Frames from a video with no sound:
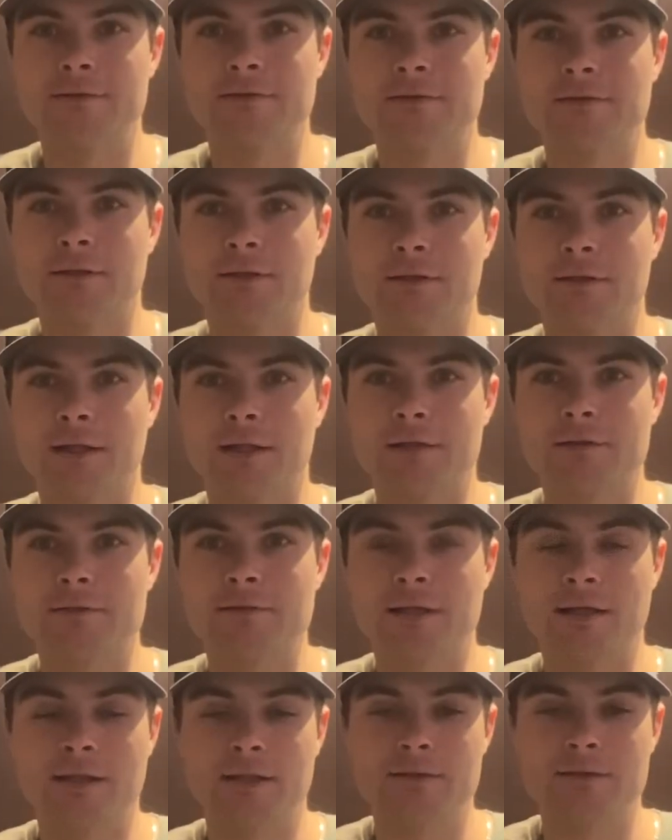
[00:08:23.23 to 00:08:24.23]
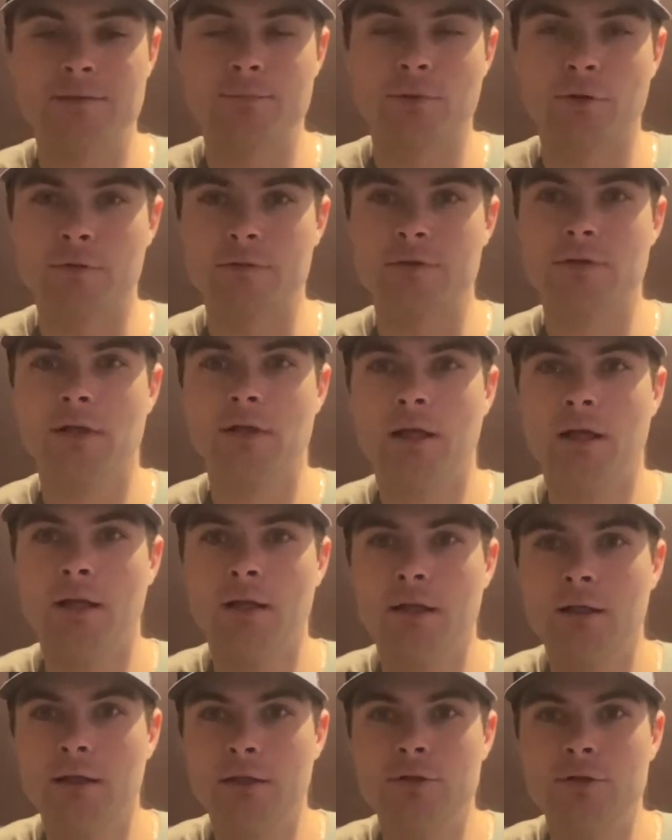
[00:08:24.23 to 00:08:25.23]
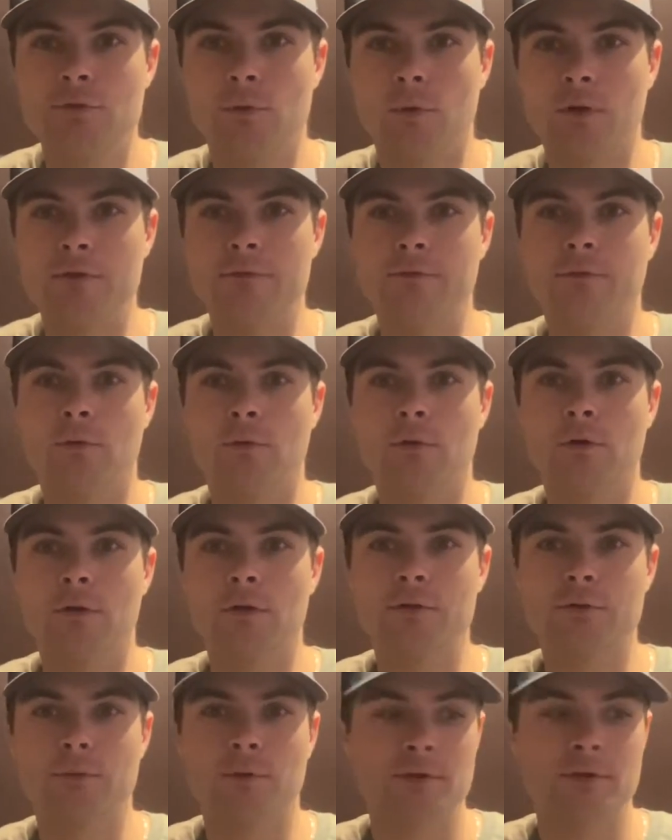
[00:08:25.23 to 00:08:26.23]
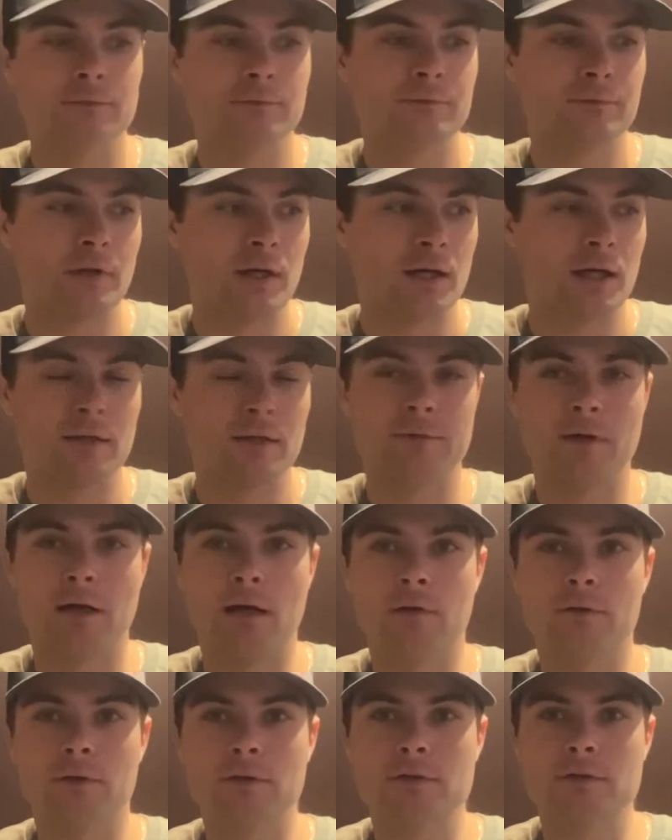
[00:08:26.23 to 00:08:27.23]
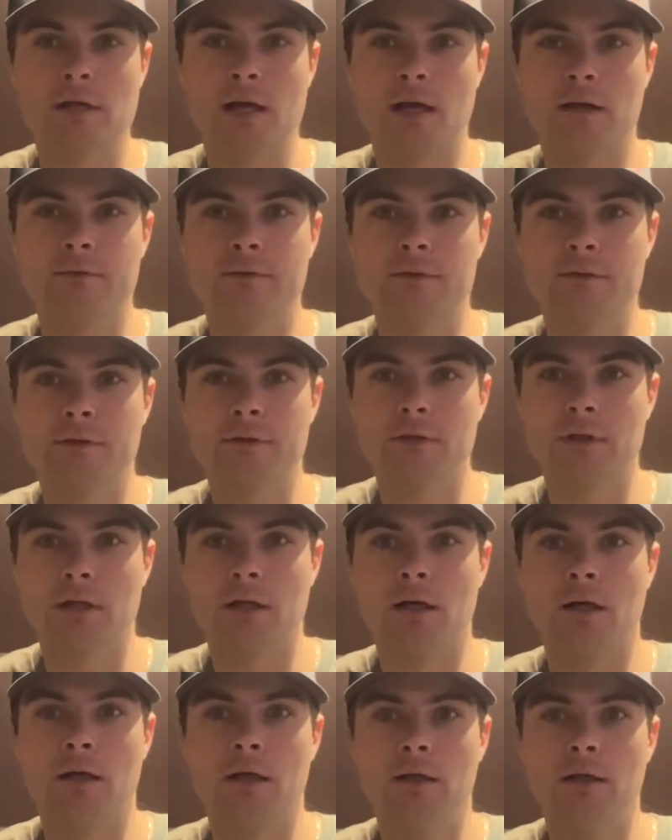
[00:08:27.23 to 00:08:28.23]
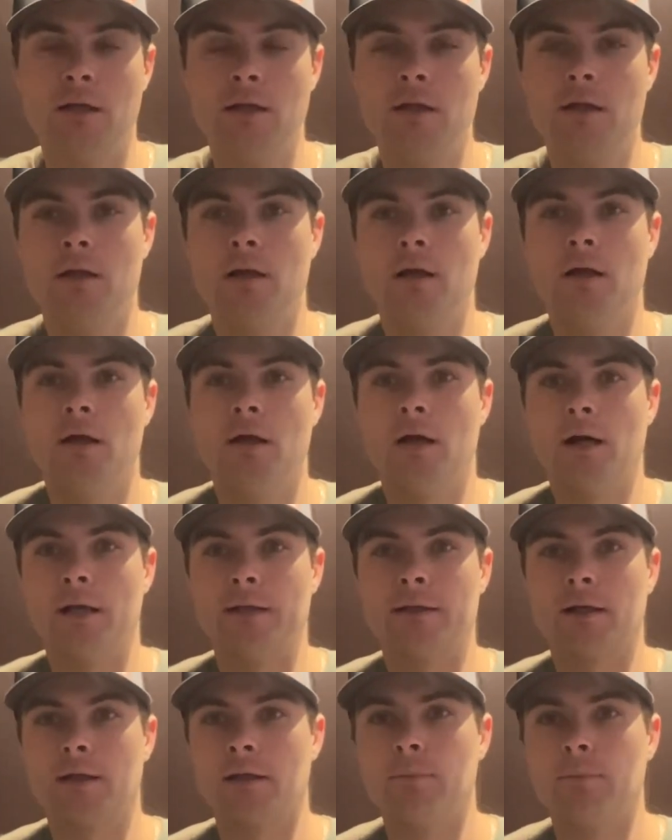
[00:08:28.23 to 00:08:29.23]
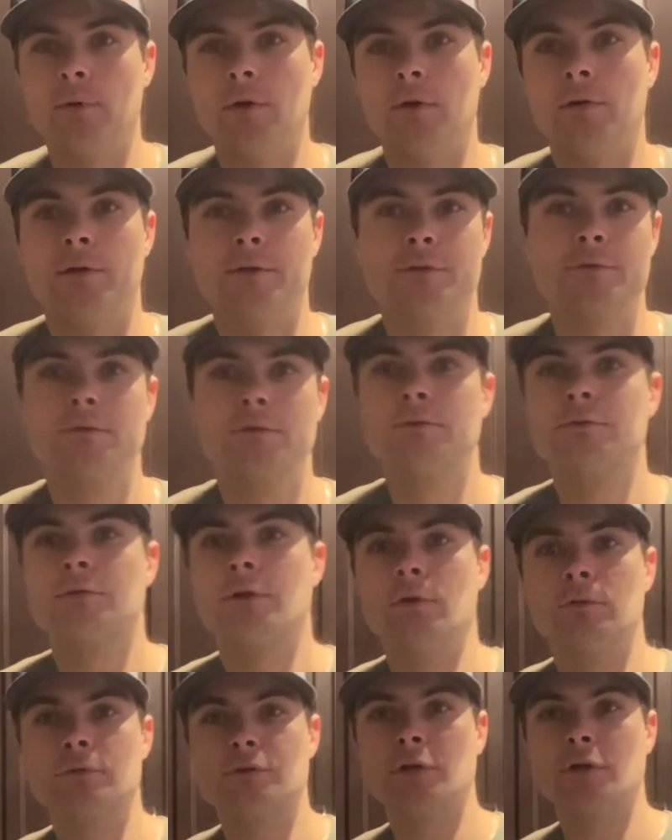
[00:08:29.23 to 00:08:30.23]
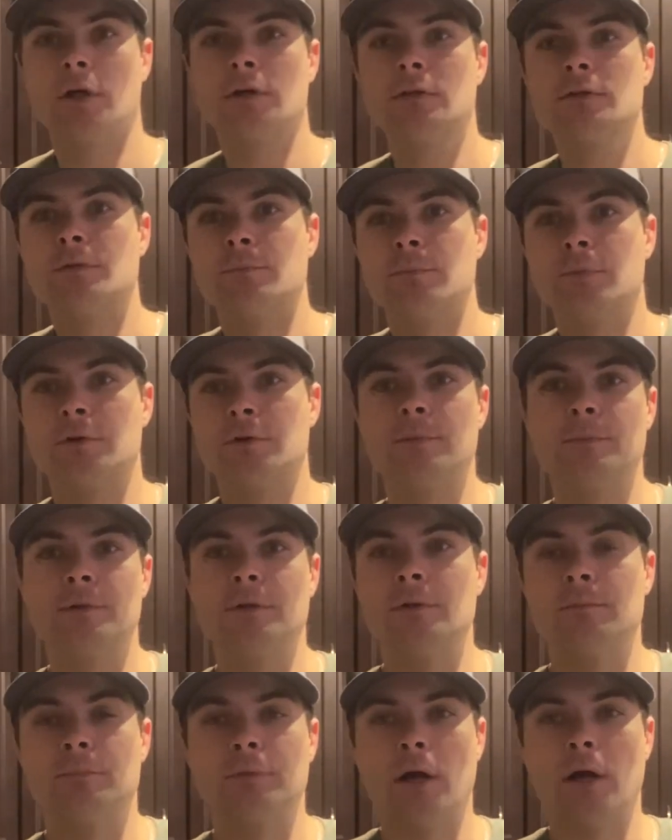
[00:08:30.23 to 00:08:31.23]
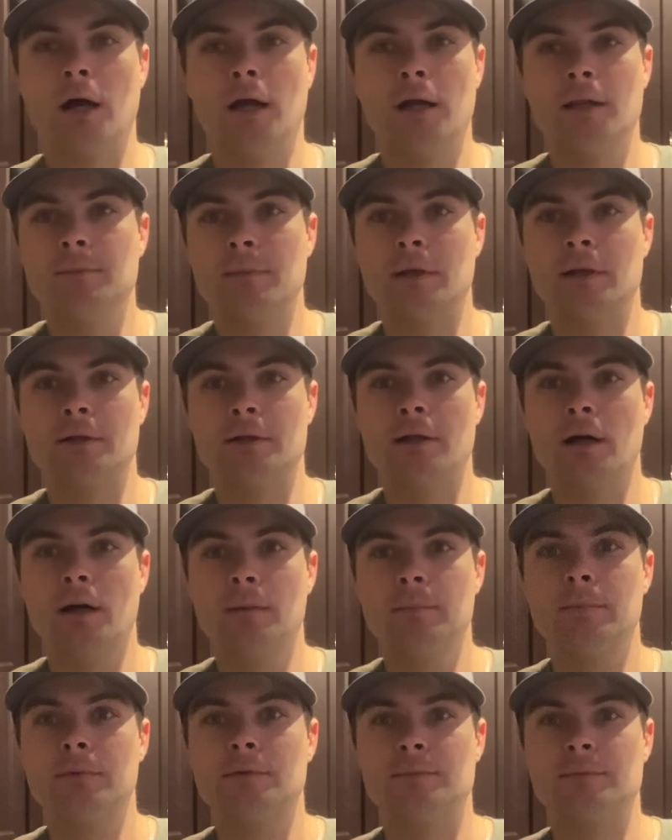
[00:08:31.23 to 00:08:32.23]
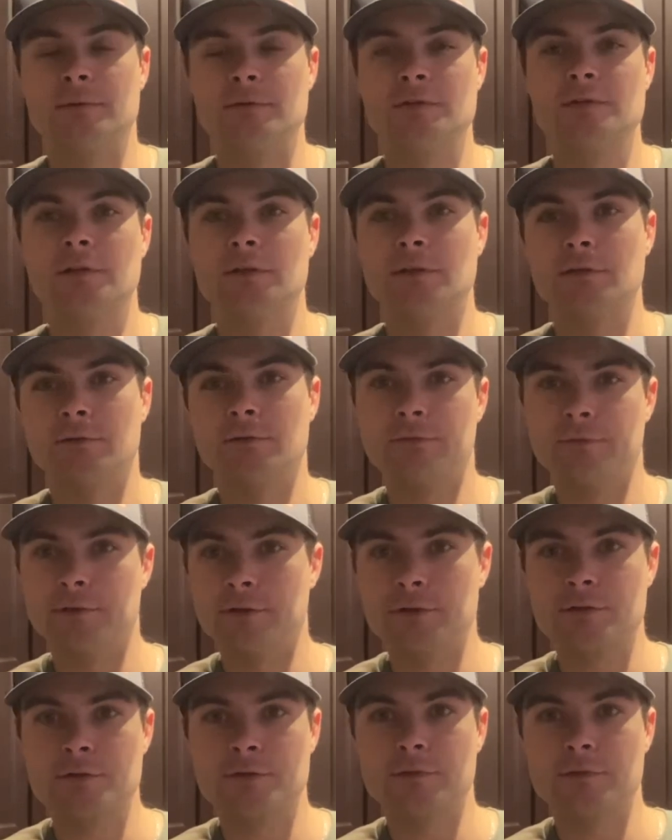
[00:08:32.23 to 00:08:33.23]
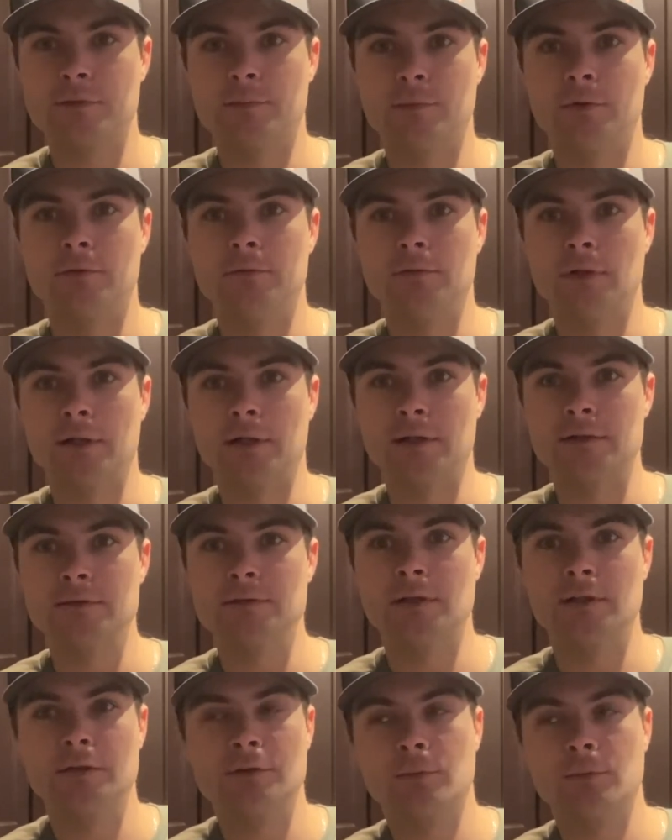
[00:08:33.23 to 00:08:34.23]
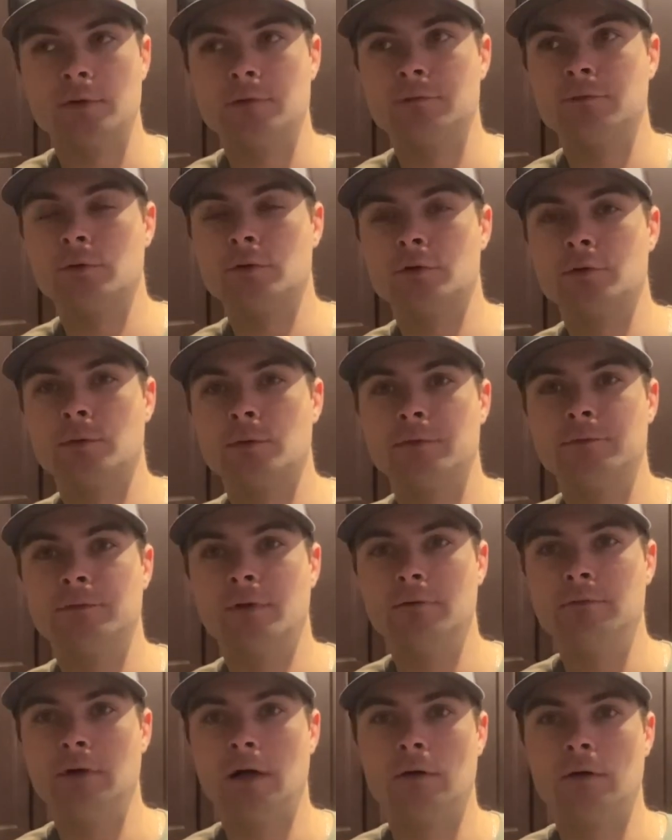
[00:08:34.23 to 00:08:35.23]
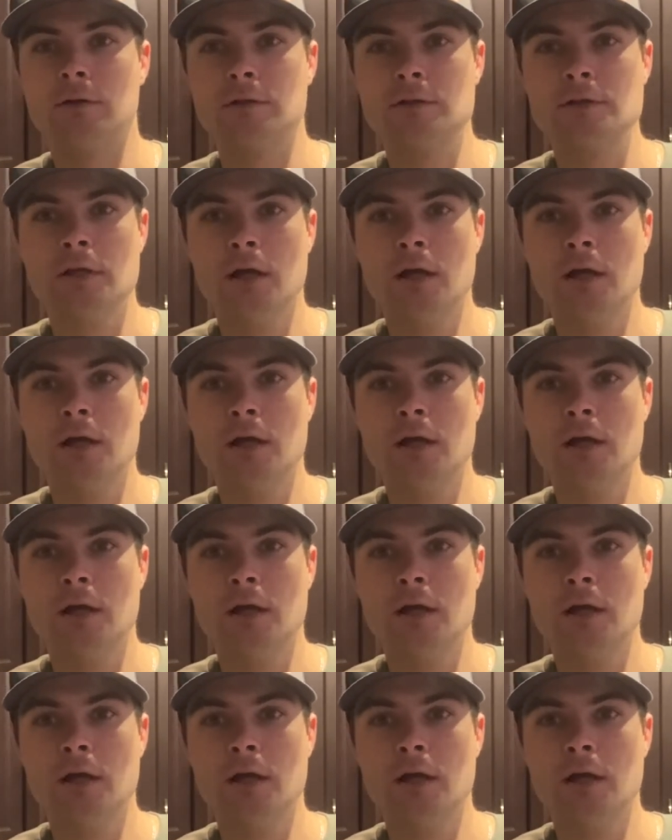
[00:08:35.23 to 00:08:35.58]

the next day. It's about 24-25 hours after I cut up all the trout chunks and put them in the brine, made it up. It's been sitting in the fridge for about, like I said, 24-25 hours.